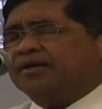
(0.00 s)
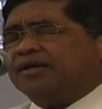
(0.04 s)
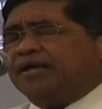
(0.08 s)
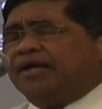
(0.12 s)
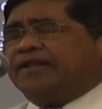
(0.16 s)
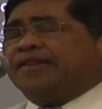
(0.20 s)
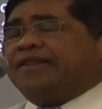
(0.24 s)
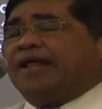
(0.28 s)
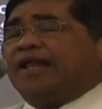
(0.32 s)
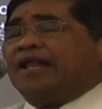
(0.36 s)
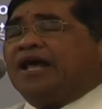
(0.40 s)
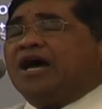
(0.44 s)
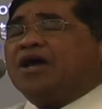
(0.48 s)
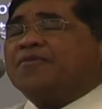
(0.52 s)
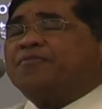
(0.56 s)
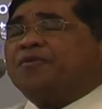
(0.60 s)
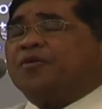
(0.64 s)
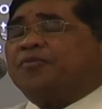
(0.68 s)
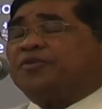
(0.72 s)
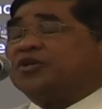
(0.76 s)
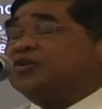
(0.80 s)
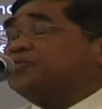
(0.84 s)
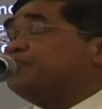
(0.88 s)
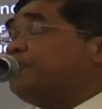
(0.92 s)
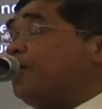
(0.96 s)
in the life
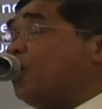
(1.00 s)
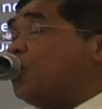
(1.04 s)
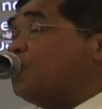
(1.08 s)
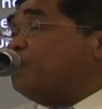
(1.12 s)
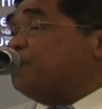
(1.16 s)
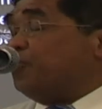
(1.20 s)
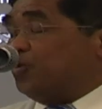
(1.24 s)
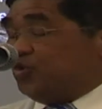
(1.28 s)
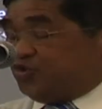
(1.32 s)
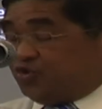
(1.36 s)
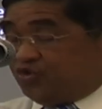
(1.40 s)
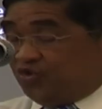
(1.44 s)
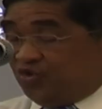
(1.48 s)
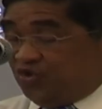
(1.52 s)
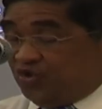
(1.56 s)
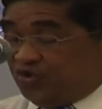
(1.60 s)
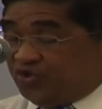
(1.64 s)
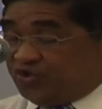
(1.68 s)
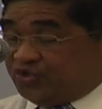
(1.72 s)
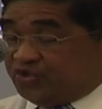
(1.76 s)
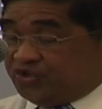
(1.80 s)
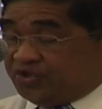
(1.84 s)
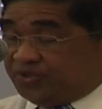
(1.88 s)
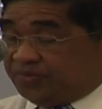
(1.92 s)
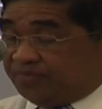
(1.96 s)
of this powerful
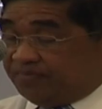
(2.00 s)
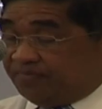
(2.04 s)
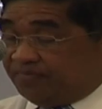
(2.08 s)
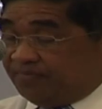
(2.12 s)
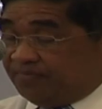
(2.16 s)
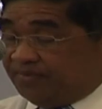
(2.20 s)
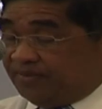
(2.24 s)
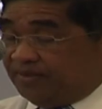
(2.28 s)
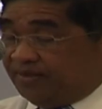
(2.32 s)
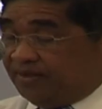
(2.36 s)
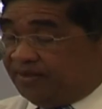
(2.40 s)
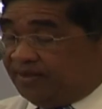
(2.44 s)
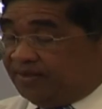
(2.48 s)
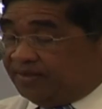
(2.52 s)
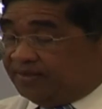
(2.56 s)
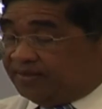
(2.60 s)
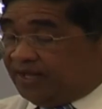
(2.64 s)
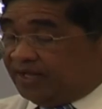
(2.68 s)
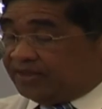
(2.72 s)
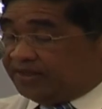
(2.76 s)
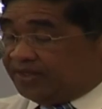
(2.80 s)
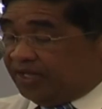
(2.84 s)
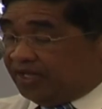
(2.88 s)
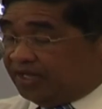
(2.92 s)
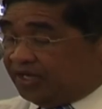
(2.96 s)
church
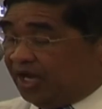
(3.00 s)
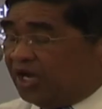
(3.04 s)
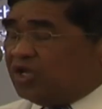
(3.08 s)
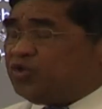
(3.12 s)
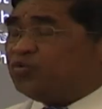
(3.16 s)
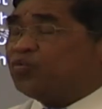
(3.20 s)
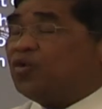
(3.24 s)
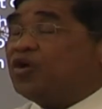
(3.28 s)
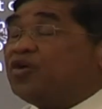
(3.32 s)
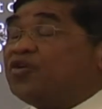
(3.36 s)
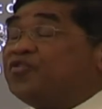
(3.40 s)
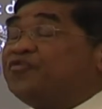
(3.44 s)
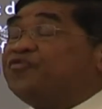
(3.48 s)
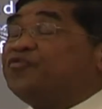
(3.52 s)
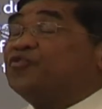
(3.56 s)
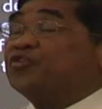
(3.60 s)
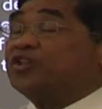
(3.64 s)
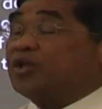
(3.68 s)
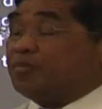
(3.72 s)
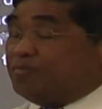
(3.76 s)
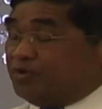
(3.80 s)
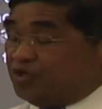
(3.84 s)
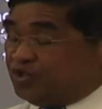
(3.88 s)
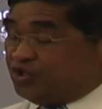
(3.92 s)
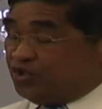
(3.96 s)
that the gateway for
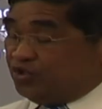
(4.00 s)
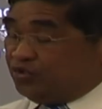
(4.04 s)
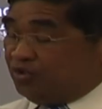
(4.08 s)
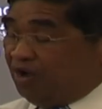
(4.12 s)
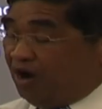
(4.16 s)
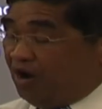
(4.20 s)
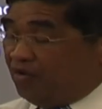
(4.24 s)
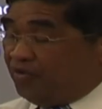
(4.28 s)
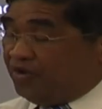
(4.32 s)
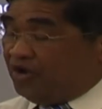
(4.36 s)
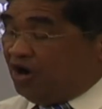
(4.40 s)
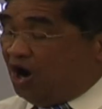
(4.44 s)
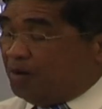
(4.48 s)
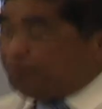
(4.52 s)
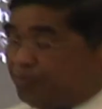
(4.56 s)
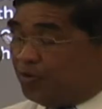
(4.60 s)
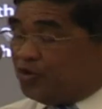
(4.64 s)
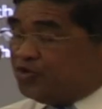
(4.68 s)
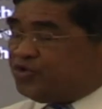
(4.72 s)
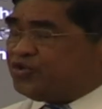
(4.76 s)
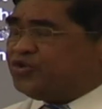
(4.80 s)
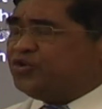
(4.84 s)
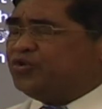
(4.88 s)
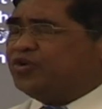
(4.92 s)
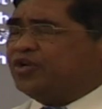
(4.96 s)
the missionary
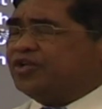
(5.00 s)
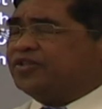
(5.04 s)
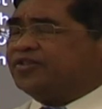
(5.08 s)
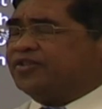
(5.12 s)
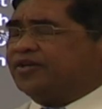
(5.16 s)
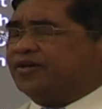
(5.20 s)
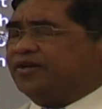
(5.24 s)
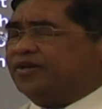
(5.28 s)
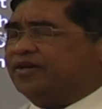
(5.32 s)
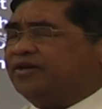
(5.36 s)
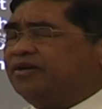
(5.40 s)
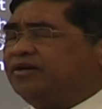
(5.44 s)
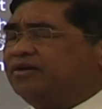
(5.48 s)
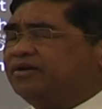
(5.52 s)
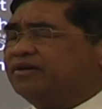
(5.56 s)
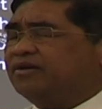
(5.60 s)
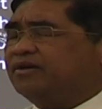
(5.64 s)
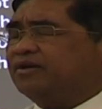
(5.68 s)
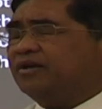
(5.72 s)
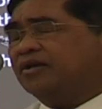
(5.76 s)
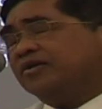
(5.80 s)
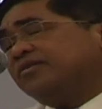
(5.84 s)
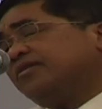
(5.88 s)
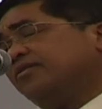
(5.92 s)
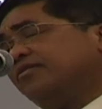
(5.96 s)
opportunity,
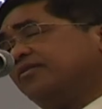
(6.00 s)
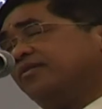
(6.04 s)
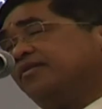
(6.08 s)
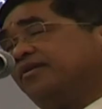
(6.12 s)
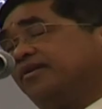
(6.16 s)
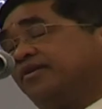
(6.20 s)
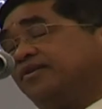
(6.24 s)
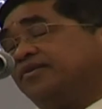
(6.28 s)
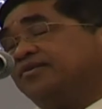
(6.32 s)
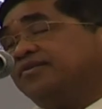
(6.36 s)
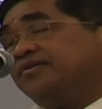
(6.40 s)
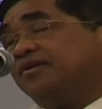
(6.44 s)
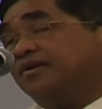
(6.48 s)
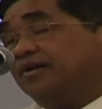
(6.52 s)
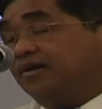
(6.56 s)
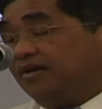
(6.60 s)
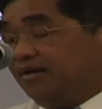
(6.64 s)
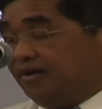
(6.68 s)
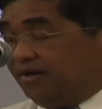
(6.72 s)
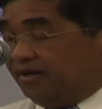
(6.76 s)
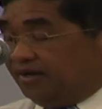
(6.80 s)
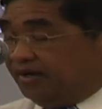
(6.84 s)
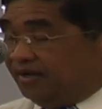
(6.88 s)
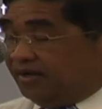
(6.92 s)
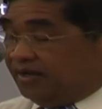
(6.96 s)
listen to this,
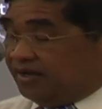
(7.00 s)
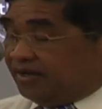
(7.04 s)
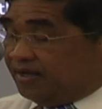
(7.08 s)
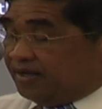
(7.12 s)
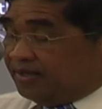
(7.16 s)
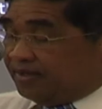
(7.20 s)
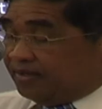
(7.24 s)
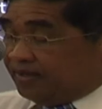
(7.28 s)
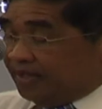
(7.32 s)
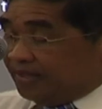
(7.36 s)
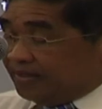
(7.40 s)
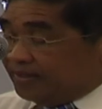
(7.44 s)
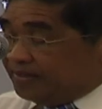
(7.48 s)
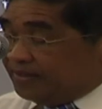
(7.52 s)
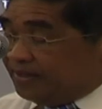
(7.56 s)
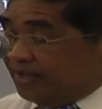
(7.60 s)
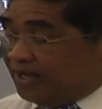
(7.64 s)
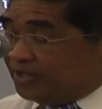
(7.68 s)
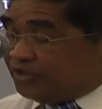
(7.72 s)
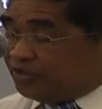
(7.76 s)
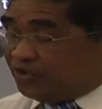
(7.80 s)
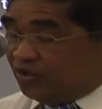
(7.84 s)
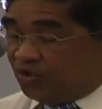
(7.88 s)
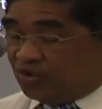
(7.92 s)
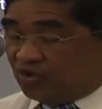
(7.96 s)
did
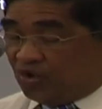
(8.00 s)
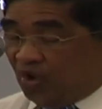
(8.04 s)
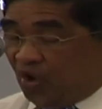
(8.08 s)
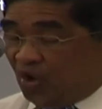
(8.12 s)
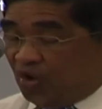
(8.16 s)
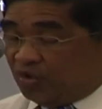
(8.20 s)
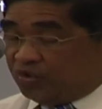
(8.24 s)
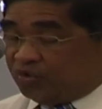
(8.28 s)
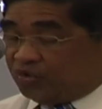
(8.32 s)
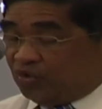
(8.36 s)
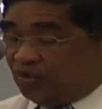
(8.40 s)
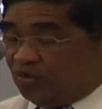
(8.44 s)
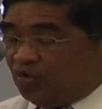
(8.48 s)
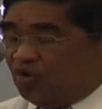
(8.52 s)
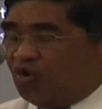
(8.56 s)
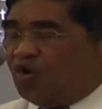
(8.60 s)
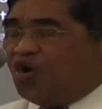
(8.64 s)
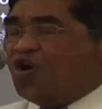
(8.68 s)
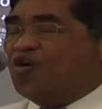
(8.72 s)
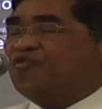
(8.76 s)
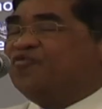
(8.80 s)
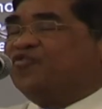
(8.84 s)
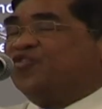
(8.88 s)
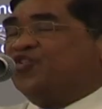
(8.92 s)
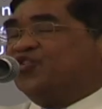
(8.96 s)
not to go to
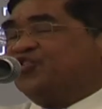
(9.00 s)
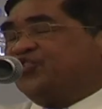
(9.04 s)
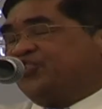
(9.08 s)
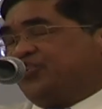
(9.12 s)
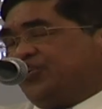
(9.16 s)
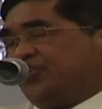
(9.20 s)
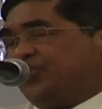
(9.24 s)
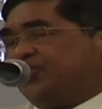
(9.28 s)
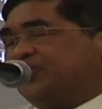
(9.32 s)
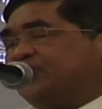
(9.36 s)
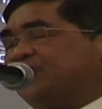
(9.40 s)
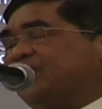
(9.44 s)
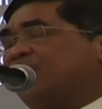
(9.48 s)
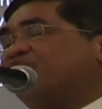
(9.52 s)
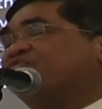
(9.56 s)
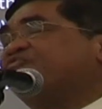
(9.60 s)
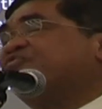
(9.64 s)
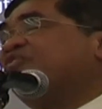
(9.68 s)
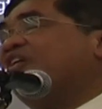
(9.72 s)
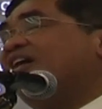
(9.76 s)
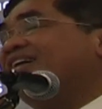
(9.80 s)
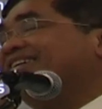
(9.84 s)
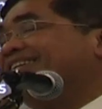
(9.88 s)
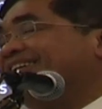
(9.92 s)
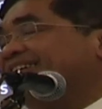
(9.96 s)
overseas to
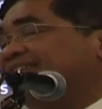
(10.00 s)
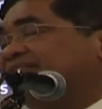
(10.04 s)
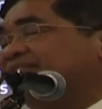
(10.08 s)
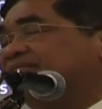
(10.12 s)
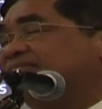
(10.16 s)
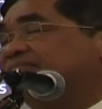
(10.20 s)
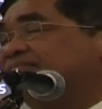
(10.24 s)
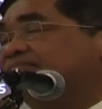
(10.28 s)
find it.